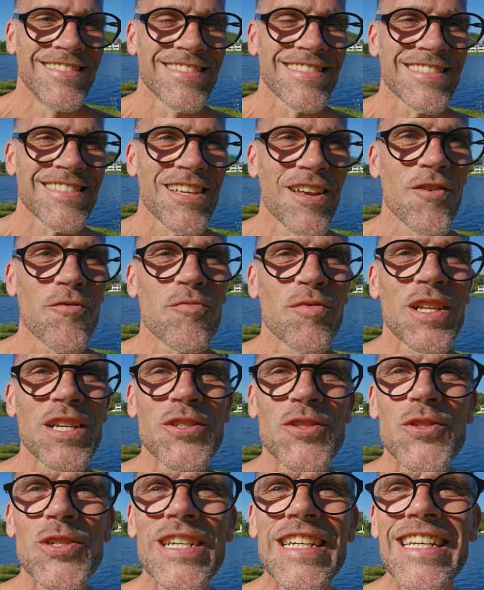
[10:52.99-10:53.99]

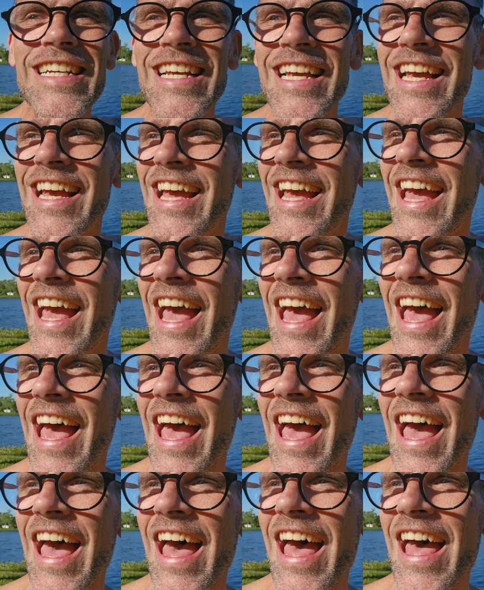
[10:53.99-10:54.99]
Self-pleasuring,
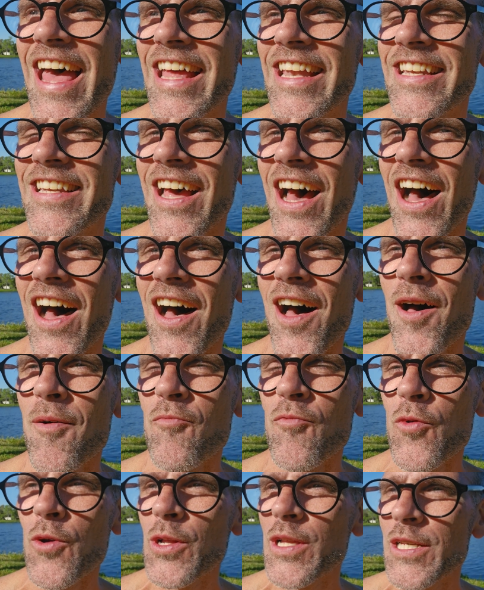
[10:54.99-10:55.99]
and
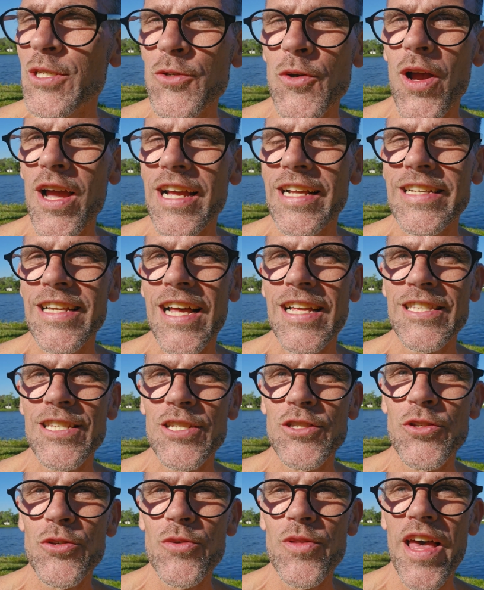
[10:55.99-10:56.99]
really trying not to
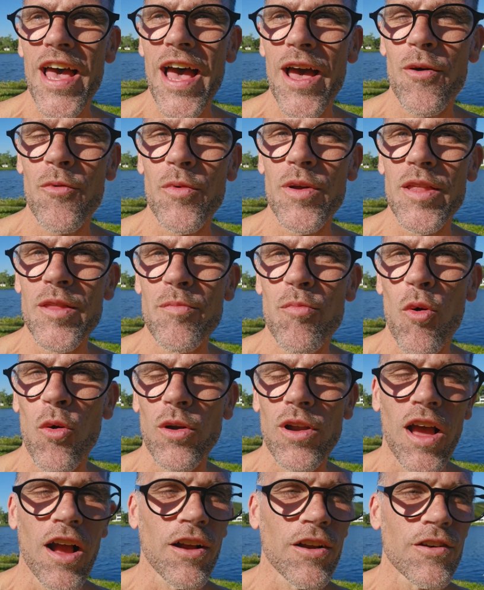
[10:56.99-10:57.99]
do that with
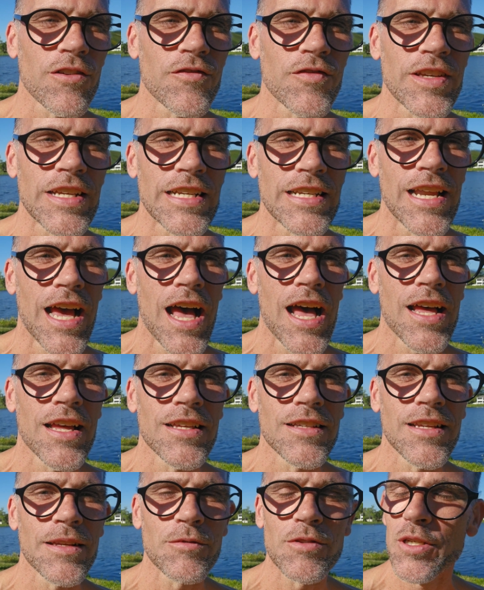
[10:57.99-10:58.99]
pornography. Not
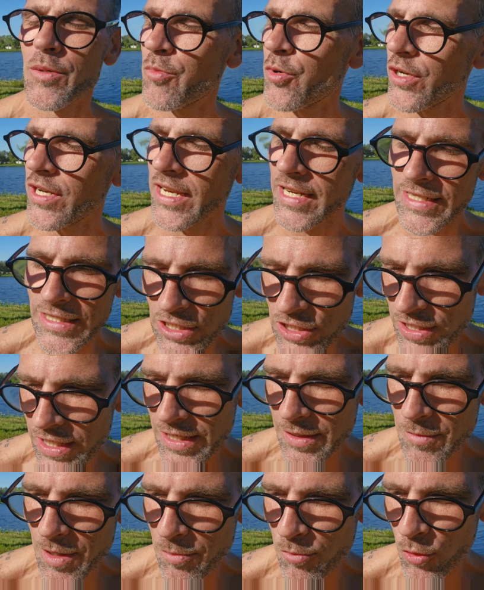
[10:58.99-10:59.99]
to put any
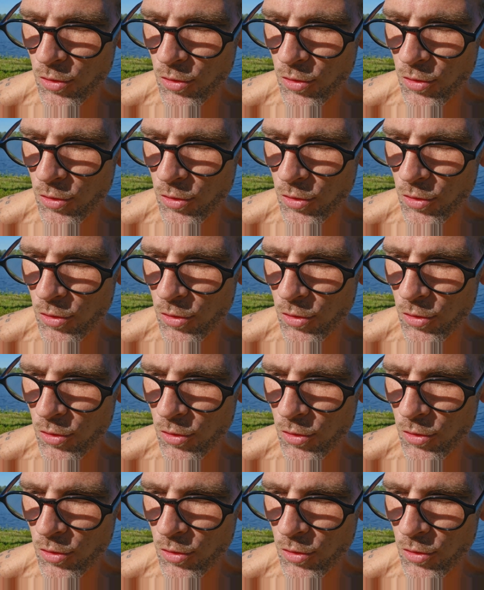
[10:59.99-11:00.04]
shame on